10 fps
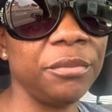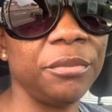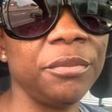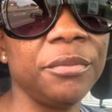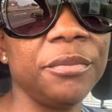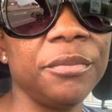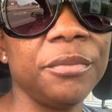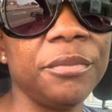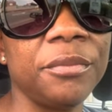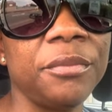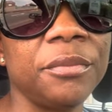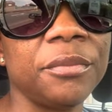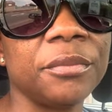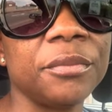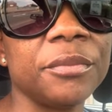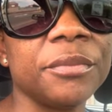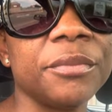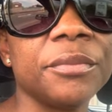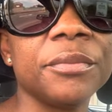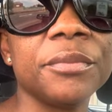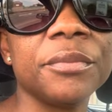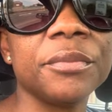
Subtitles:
(no one is talking)